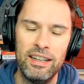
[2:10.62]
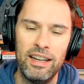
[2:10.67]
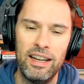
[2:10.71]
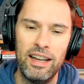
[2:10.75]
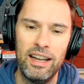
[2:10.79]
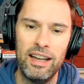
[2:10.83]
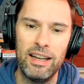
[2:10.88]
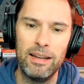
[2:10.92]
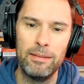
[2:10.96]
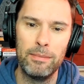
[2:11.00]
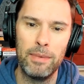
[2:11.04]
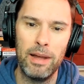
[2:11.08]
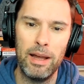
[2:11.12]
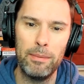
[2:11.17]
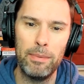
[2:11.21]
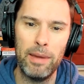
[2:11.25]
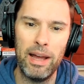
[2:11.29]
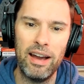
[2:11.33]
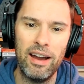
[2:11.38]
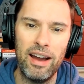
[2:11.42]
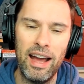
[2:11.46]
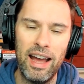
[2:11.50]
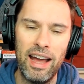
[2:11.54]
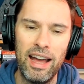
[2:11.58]

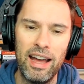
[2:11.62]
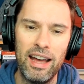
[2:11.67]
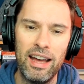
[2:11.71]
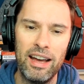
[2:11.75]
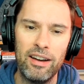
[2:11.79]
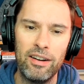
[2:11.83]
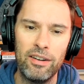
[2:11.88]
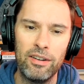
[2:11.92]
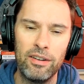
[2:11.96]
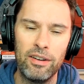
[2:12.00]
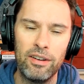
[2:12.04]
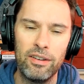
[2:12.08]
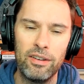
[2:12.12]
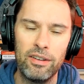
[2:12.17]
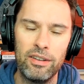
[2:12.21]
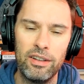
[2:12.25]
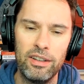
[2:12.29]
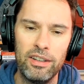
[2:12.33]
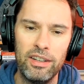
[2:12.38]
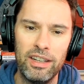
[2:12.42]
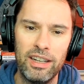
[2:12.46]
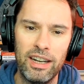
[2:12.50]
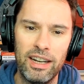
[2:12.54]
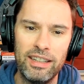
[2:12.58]
About how
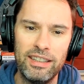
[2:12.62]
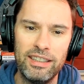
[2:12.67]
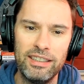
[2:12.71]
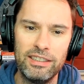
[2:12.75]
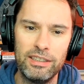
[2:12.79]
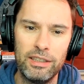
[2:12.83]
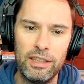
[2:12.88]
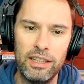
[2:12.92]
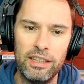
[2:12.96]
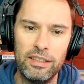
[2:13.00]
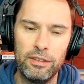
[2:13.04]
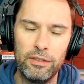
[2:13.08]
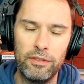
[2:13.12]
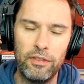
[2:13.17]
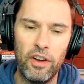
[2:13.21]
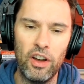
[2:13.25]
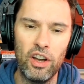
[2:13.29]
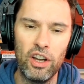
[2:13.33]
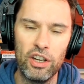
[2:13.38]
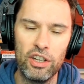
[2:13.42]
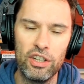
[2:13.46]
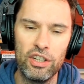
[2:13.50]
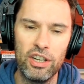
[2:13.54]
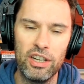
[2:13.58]
United's
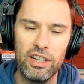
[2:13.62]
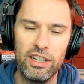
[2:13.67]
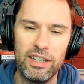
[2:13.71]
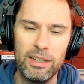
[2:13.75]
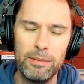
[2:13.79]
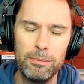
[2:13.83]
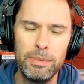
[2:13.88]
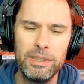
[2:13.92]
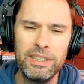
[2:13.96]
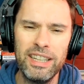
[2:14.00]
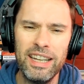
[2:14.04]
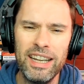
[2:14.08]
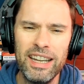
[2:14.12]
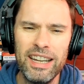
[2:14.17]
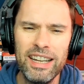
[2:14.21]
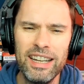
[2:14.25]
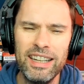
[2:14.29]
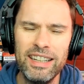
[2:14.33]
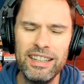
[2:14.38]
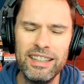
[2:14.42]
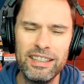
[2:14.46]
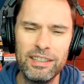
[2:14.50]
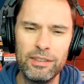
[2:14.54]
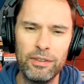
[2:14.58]
dysfunction, and
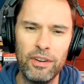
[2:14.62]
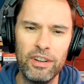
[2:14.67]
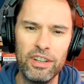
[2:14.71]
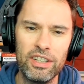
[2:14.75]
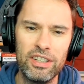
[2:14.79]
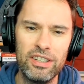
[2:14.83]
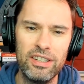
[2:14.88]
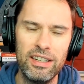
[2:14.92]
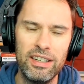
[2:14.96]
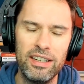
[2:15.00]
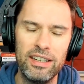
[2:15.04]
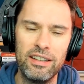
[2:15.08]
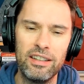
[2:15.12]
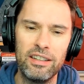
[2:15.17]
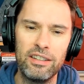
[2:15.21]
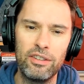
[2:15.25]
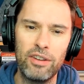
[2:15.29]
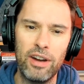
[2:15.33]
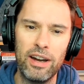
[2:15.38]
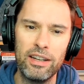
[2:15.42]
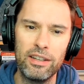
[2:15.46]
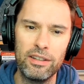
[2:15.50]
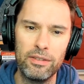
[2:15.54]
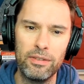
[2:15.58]
particularly dysfunction in the
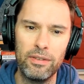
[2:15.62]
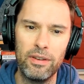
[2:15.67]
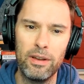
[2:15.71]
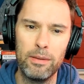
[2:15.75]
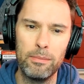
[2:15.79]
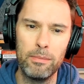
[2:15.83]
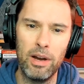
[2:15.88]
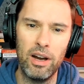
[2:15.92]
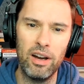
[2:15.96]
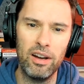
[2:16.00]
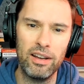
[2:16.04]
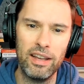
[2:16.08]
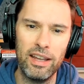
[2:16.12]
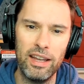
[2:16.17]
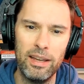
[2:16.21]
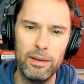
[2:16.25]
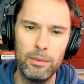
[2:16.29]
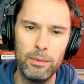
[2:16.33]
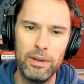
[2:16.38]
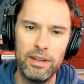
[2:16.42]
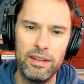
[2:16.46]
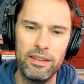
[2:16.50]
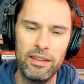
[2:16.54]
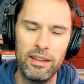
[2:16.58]
transfer market,
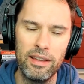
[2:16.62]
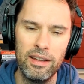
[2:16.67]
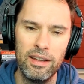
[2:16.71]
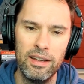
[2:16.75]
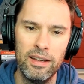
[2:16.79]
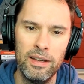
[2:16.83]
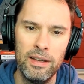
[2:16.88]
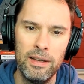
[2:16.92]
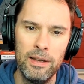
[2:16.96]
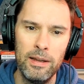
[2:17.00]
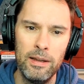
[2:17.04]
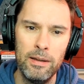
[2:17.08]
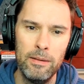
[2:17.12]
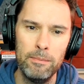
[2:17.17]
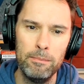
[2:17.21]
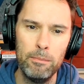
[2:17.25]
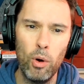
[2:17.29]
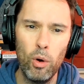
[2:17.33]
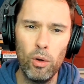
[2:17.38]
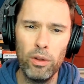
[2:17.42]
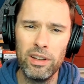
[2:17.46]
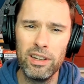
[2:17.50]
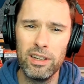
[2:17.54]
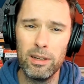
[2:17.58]
with
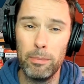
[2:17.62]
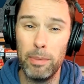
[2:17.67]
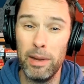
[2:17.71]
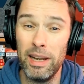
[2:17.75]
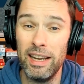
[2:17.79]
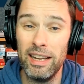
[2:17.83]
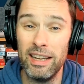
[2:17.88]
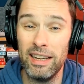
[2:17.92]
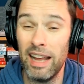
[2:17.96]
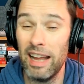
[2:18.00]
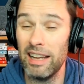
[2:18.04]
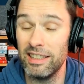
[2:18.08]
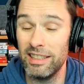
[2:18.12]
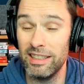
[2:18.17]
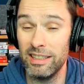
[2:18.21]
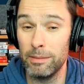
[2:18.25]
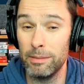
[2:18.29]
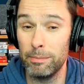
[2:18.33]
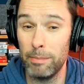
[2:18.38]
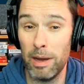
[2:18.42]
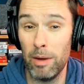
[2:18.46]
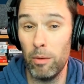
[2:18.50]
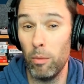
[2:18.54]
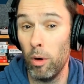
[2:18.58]
more than a billion, actually, it's
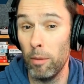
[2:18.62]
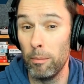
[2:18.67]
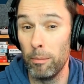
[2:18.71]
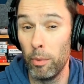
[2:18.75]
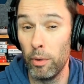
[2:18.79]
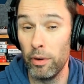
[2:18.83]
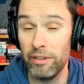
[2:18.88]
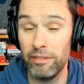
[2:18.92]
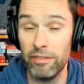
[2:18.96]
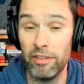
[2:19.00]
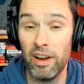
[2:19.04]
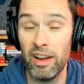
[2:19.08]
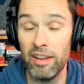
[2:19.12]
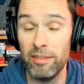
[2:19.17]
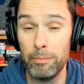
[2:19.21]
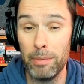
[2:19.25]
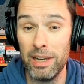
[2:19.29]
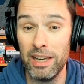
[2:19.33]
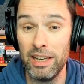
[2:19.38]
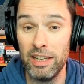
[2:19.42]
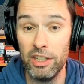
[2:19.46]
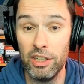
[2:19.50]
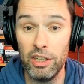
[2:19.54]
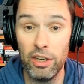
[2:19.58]
about 1.5
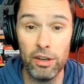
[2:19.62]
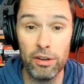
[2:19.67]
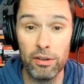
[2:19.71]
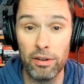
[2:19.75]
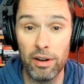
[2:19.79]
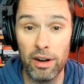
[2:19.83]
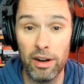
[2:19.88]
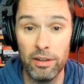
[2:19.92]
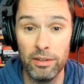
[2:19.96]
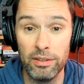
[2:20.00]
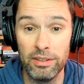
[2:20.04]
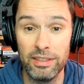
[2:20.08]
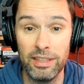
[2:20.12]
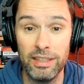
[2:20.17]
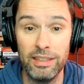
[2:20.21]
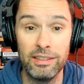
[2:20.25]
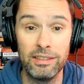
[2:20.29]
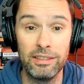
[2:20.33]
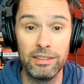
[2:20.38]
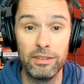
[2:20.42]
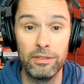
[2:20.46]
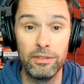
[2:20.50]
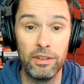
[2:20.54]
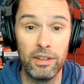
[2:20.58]
billion euros
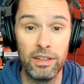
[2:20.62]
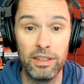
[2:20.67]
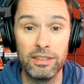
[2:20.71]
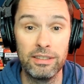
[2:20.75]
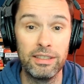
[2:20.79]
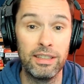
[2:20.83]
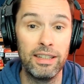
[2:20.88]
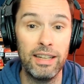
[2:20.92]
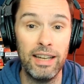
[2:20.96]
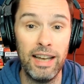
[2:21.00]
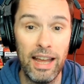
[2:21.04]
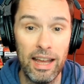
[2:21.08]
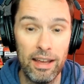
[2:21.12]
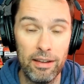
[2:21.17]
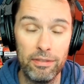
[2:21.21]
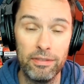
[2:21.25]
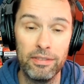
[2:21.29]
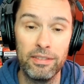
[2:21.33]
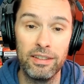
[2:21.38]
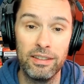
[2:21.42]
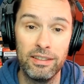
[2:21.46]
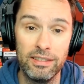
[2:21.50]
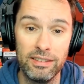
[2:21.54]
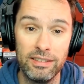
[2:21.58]
since Ferguson
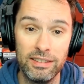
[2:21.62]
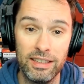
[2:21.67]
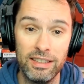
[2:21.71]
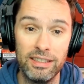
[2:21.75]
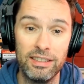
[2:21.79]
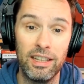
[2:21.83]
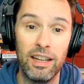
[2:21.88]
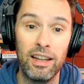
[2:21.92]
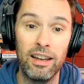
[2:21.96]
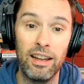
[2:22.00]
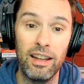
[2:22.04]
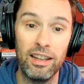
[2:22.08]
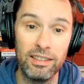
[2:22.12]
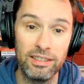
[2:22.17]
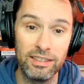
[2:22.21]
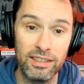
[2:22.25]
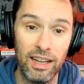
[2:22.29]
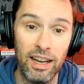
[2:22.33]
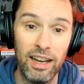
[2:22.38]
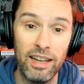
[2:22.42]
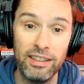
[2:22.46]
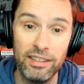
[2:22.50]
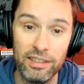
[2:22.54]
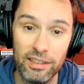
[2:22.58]
left and since our last
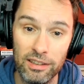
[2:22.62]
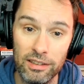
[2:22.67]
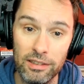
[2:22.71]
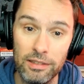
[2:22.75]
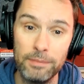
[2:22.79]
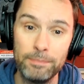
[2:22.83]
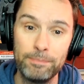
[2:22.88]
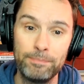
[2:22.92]
title.